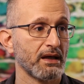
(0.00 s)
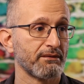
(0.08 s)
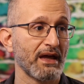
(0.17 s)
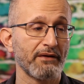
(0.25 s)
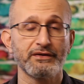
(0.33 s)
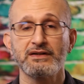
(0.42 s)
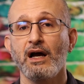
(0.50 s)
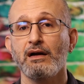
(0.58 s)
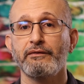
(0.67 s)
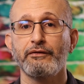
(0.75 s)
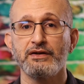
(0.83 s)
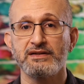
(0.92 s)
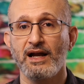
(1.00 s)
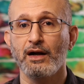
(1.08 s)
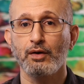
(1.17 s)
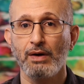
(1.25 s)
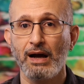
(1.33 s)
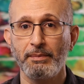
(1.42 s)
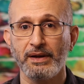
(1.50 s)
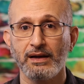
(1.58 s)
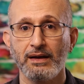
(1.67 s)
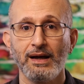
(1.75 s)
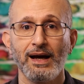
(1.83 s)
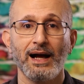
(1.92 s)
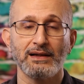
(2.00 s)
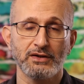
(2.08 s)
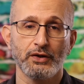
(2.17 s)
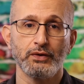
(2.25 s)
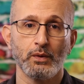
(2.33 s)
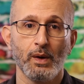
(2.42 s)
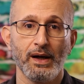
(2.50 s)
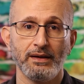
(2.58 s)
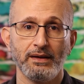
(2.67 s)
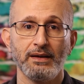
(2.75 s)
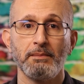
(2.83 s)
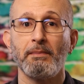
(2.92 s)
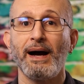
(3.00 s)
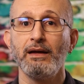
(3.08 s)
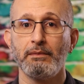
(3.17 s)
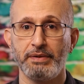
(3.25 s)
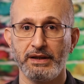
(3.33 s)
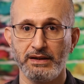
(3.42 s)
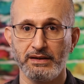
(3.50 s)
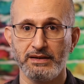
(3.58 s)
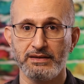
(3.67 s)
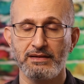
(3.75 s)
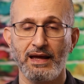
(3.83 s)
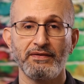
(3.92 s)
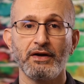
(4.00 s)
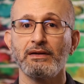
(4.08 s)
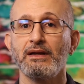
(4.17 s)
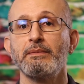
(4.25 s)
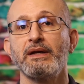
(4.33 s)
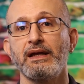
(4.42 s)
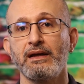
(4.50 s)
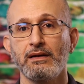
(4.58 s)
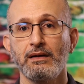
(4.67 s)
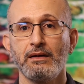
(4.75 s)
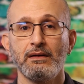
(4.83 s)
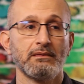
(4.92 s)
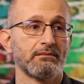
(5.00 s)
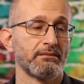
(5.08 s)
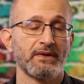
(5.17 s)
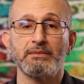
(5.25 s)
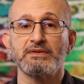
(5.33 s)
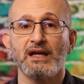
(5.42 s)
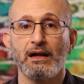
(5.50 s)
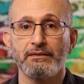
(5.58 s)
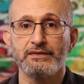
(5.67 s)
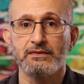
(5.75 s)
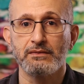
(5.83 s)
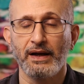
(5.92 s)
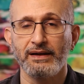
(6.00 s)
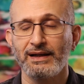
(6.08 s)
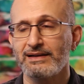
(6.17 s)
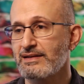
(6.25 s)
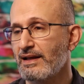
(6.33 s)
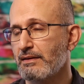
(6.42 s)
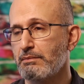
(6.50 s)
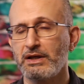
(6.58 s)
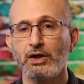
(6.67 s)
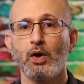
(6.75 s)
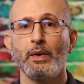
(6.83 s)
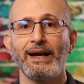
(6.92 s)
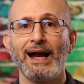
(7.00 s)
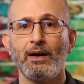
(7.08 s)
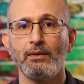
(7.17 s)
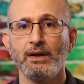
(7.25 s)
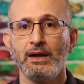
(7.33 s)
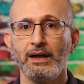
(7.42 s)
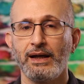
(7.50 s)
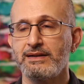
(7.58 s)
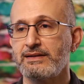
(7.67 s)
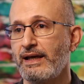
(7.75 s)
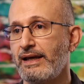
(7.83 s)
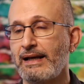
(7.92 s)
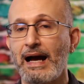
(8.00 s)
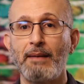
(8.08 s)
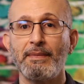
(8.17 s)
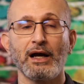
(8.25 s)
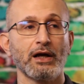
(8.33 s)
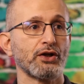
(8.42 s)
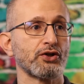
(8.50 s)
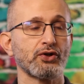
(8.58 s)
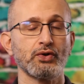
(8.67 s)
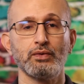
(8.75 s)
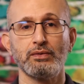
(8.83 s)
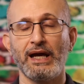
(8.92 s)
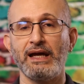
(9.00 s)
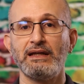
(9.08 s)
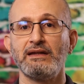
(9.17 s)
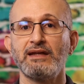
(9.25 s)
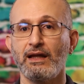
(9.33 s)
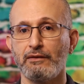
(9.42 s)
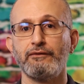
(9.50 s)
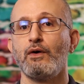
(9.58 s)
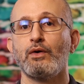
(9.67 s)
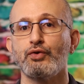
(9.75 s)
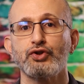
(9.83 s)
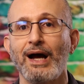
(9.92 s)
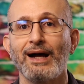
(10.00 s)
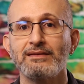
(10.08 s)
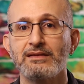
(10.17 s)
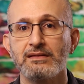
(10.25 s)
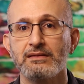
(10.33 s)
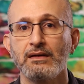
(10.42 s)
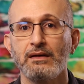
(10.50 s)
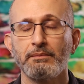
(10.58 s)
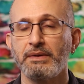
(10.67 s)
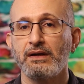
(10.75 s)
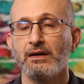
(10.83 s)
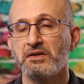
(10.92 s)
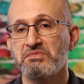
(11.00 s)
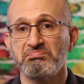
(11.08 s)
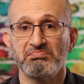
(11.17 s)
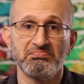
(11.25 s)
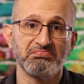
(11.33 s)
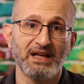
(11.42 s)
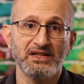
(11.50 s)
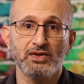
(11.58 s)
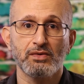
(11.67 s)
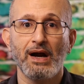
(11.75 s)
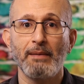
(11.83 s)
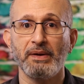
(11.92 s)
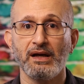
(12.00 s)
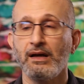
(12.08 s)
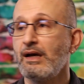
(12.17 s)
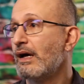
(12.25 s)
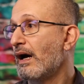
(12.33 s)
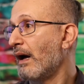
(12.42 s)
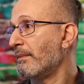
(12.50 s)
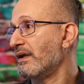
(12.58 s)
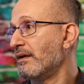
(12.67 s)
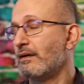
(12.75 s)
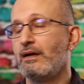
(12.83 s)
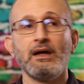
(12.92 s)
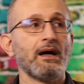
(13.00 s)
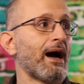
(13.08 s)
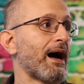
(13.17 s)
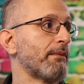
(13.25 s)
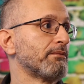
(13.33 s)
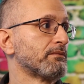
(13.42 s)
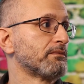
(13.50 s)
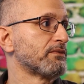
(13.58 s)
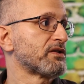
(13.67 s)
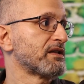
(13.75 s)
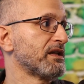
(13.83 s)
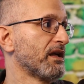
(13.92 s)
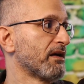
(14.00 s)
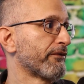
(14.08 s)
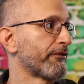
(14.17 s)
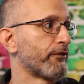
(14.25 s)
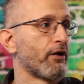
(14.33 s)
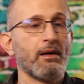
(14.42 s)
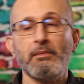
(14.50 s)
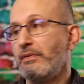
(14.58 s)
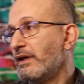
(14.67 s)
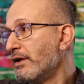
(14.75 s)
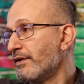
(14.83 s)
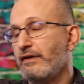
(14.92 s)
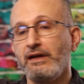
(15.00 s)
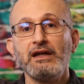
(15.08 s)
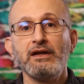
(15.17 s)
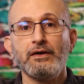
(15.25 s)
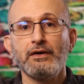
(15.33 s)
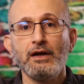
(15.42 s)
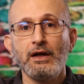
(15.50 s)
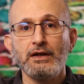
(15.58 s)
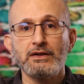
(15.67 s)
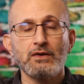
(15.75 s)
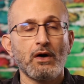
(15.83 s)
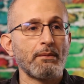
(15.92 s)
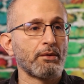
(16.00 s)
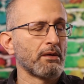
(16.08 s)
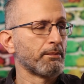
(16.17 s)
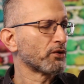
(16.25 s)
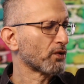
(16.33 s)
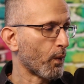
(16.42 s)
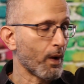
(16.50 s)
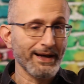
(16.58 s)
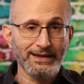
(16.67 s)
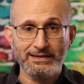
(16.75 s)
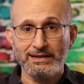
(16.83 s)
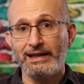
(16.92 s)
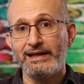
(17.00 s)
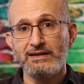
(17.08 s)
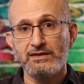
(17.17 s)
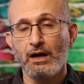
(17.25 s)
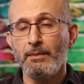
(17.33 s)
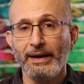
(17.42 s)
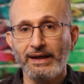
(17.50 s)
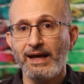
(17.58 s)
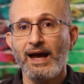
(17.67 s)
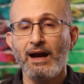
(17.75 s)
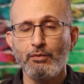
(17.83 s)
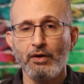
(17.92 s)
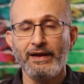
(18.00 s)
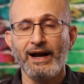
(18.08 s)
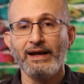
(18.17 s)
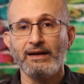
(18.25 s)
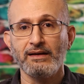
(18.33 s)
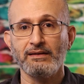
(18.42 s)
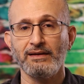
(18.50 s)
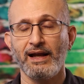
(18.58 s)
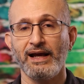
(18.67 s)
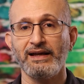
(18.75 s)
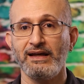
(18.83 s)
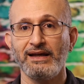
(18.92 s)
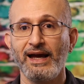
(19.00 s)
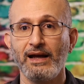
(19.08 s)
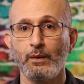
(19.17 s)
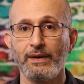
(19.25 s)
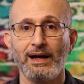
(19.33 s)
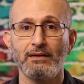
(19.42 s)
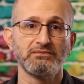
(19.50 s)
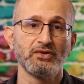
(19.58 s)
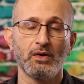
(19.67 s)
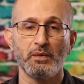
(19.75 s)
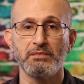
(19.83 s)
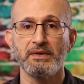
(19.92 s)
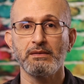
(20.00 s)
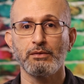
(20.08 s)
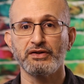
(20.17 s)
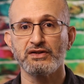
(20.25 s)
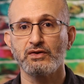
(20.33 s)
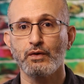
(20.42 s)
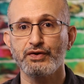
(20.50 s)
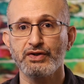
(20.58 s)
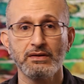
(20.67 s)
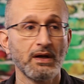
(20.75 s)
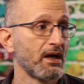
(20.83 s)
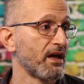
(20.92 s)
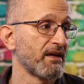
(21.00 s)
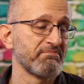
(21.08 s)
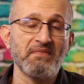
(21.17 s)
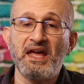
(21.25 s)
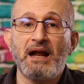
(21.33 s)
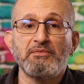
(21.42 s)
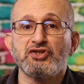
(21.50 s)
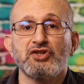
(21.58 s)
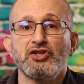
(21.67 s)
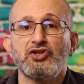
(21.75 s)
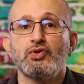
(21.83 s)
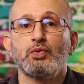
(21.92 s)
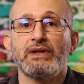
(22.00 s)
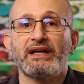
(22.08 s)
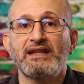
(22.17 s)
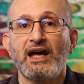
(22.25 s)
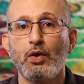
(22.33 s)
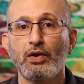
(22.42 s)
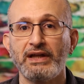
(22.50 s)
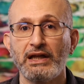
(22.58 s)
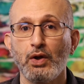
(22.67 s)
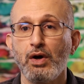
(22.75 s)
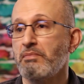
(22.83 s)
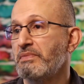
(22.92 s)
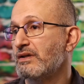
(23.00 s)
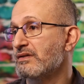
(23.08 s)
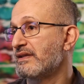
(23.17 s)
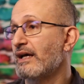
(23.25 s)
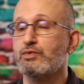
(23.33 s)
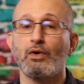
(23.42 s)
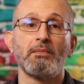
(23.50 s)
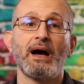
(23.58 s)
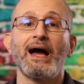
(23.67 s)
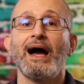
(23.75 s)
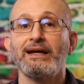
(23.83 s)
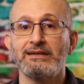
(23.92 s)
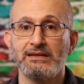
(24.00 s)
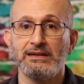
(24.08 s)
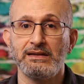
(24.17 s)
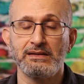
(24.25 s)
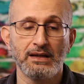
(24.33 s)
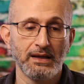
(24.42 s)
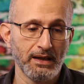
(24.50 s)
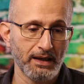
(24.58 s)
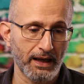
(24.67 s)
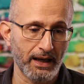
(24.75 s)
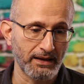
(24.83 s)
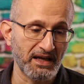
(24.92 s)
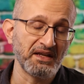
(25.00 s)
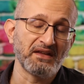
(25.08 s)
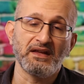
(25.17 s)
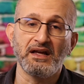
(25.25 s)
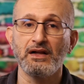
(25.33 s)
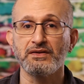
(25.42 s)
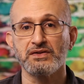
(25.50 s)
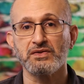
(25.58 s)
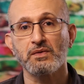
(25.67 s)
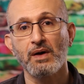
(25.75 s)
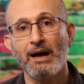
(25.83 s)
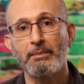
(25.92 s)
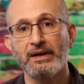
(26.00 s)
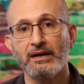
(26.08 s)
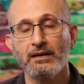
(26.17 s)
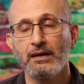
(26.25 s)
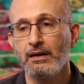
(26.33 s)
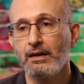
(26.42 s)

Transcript: If that photographer is not cropping, I'll tell you what, my opinion is that they're limiting themselves, right? That's like me going out and saying, I'm not going to shoot any telephoto shots, because that's cropping. I mean, I'm seeing from here to here, so I'm going to put the widest lens on my camera that I can get without, with minimal distortion, and I'm just going to shoot like that all day long, because that's what my eye sees, and anything else is cropping.